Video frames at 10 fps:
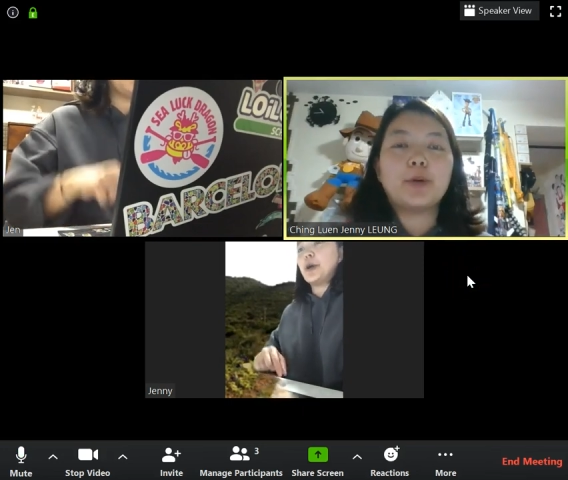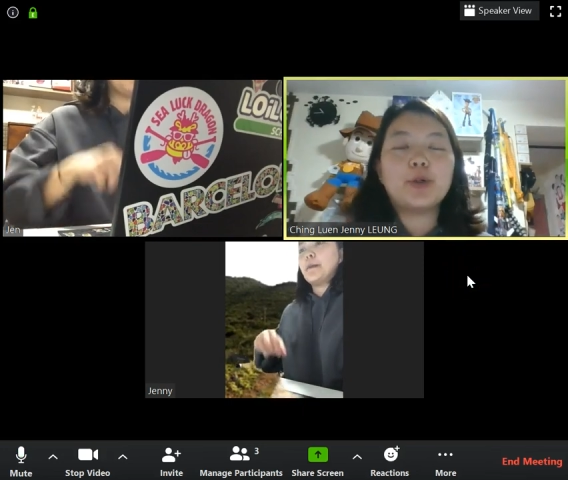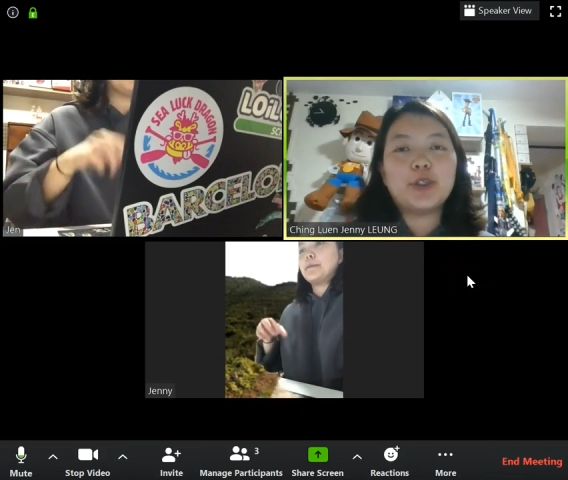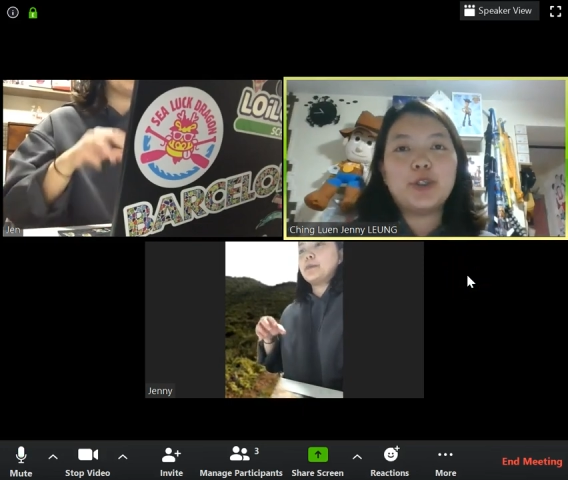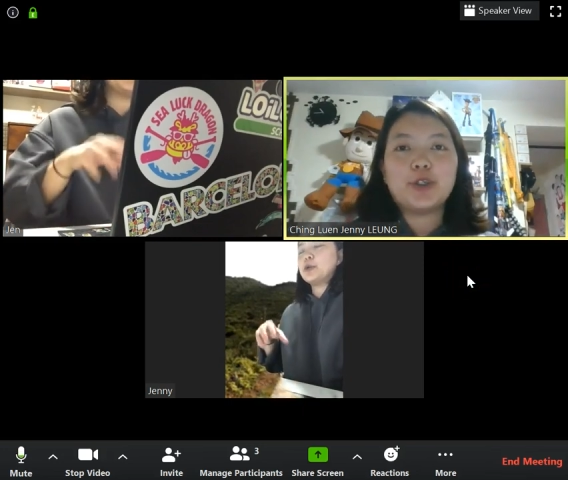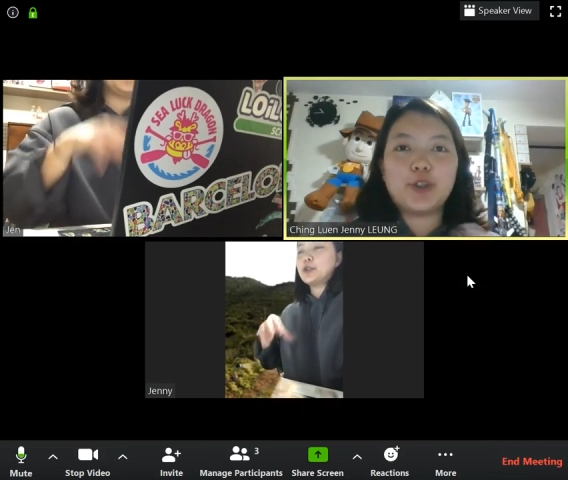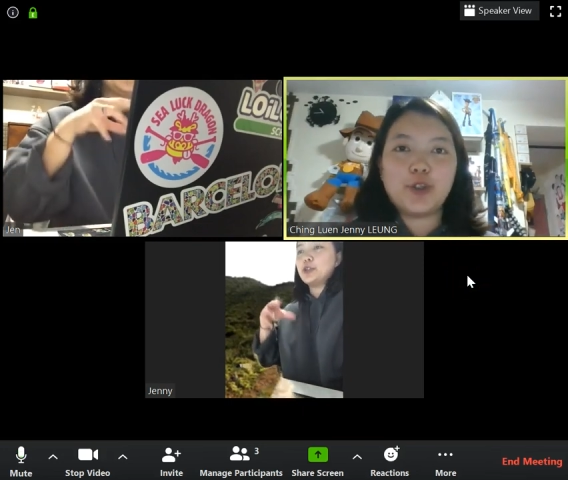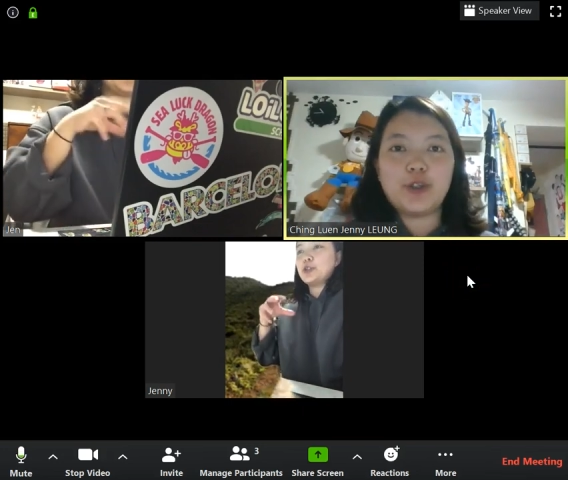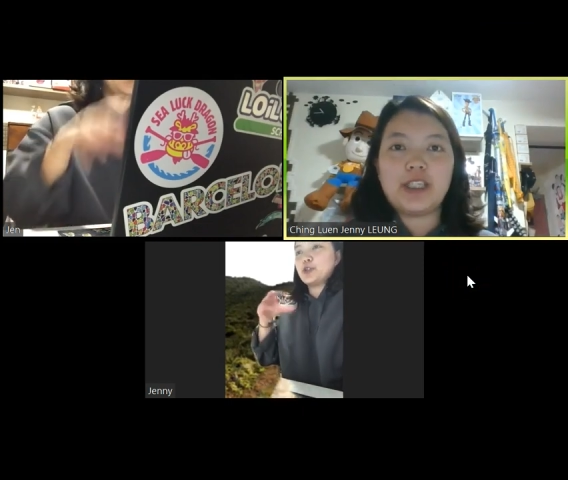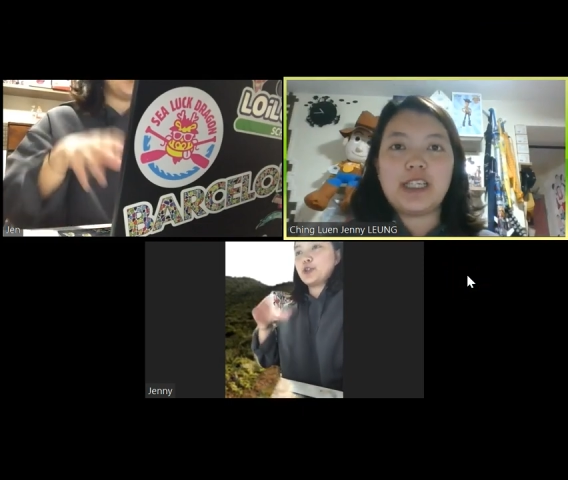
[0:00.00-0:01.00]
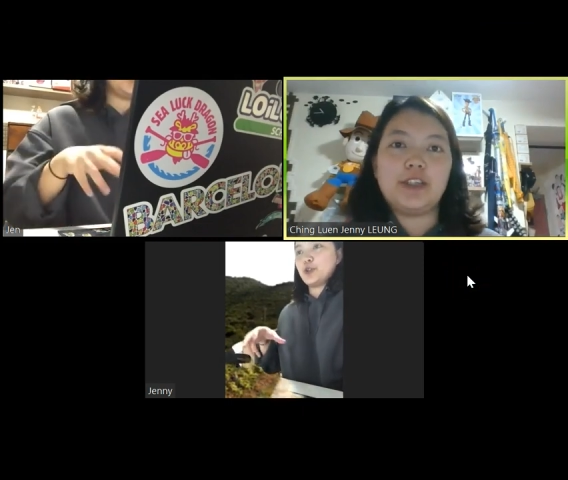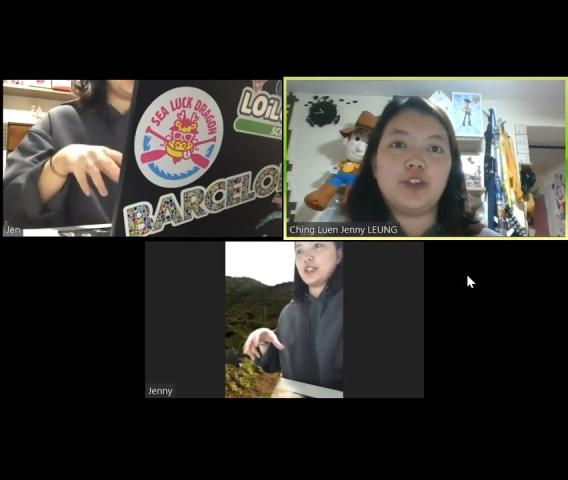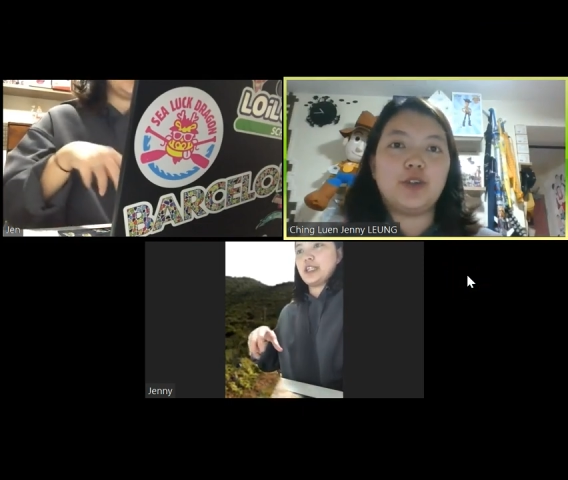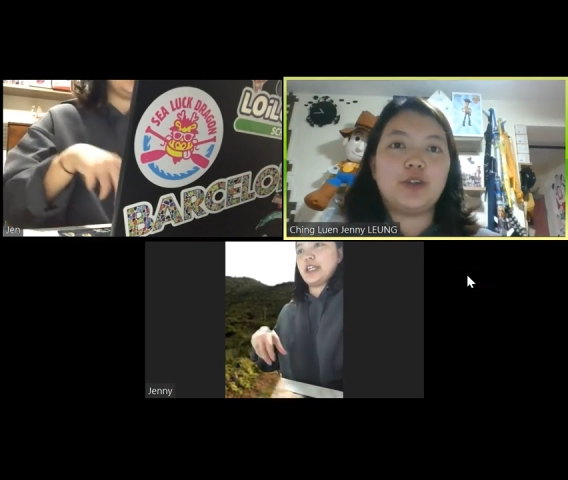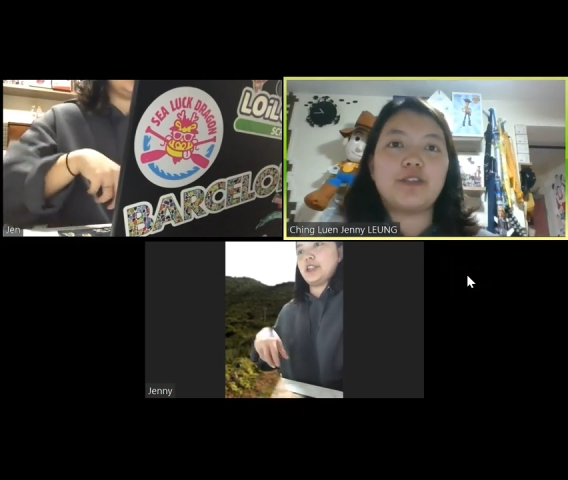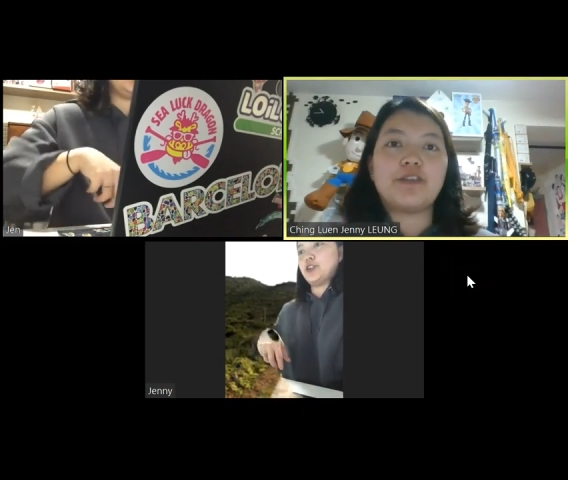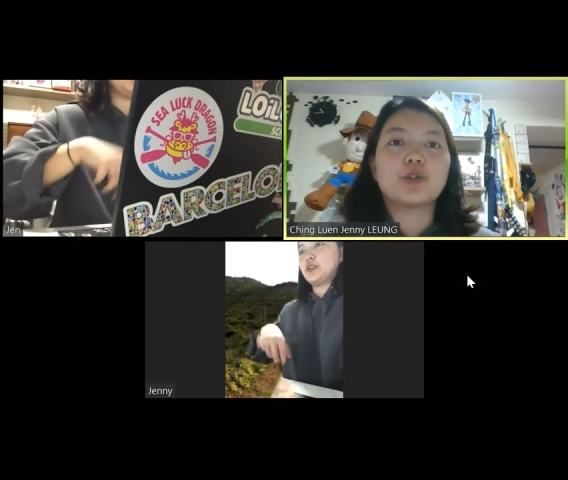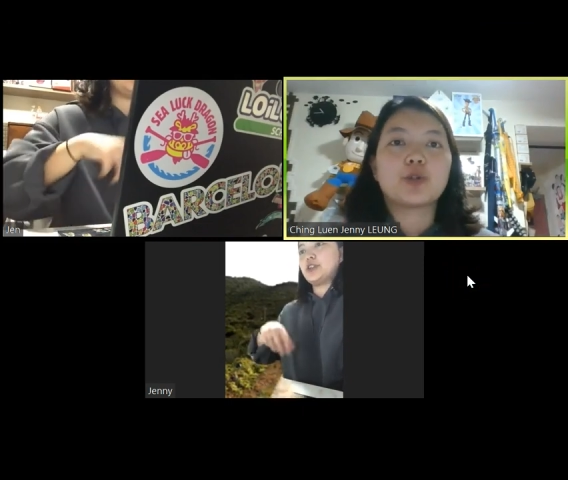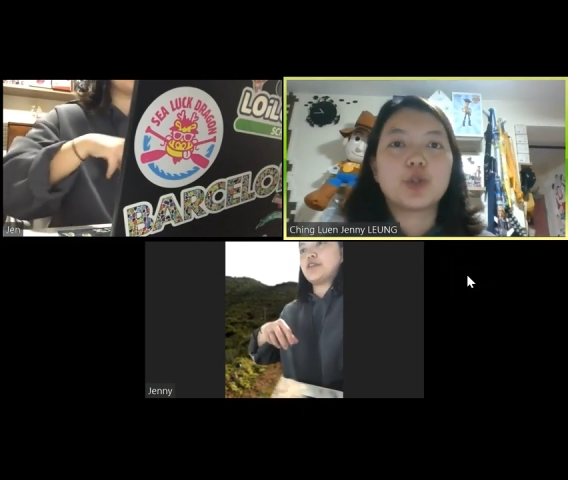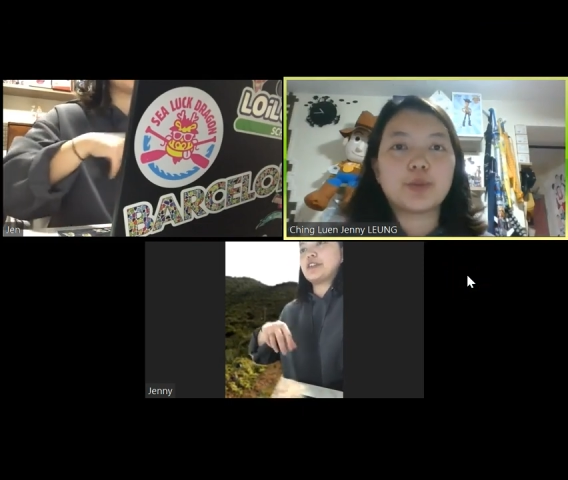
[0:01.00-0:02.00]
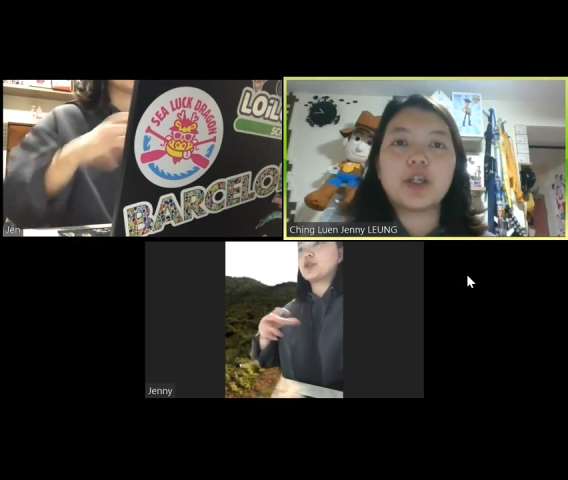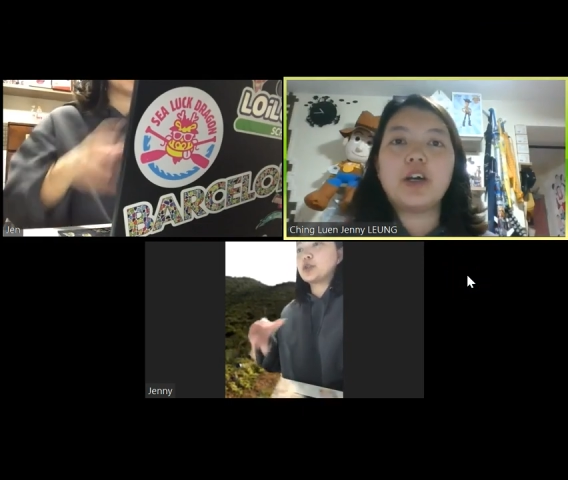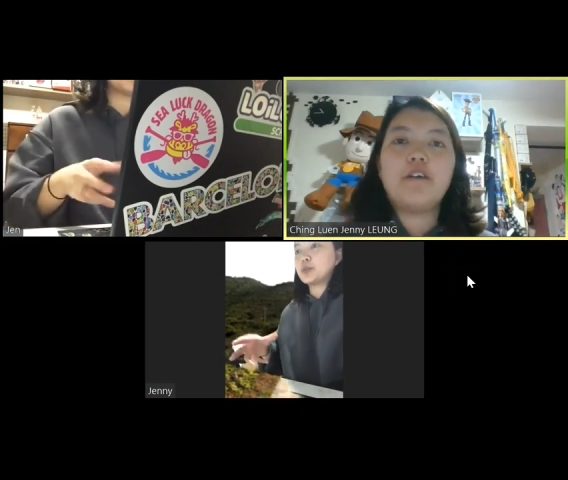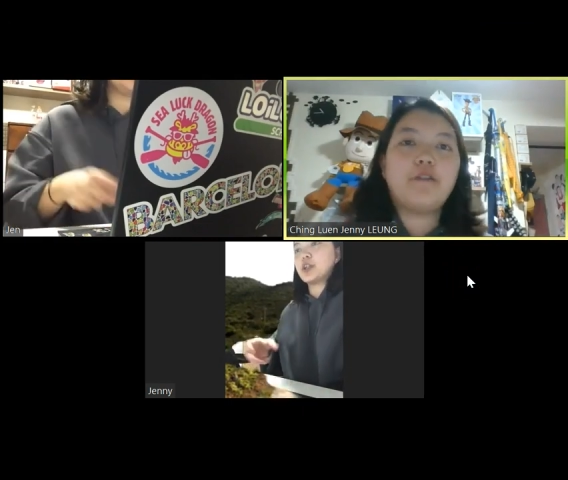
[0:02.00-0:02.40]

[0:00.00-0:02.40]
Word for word: put your students into different groups